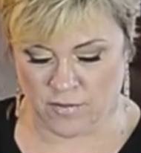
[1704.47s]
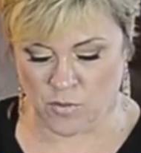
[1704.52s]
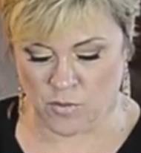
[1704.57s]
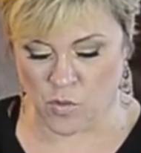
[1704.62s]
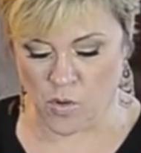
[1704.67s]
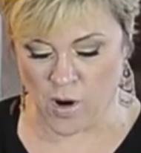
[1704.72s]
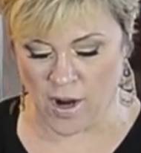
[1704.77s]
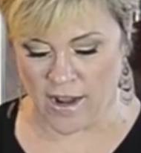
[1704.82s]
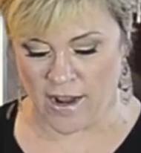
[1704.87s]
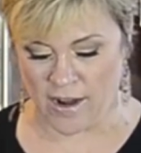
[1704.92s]

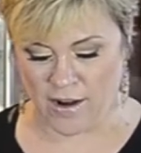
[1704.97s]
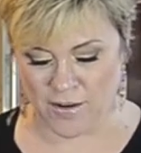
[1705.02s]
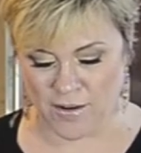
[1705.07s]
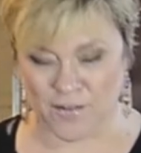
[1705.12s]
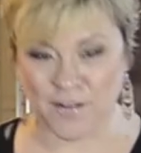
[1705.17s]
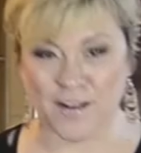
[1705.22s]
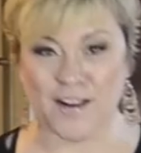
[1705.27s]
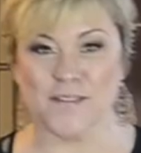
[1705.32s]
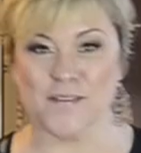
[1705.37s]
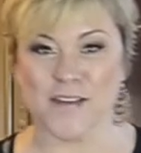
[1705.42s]

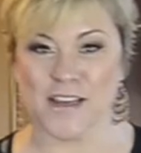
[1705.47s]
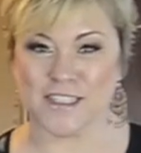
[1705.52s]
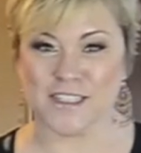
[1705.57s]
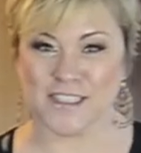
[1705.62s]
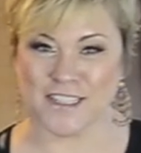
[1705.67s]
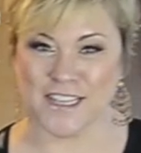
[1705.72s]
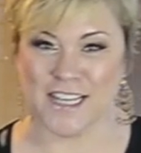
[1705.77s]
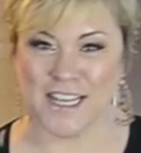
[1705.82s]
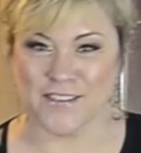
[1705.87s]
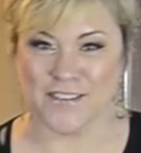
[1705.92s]
Wow, I'm
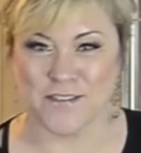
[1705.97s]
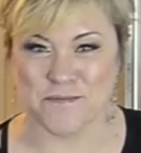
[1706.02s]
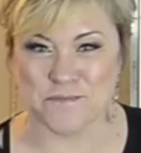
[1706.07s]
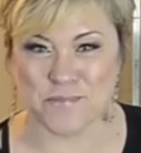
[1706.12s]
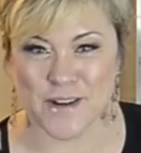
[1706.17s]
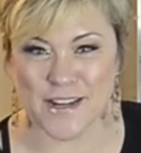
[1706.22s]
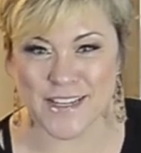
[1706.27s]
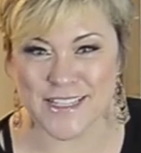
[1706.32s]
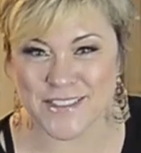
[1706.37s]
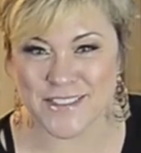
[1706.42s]
actually kind of
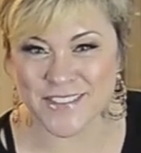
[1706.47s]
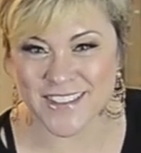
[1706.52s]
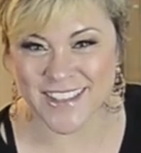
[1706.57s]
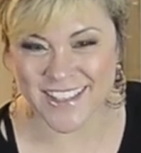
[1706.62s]
impressed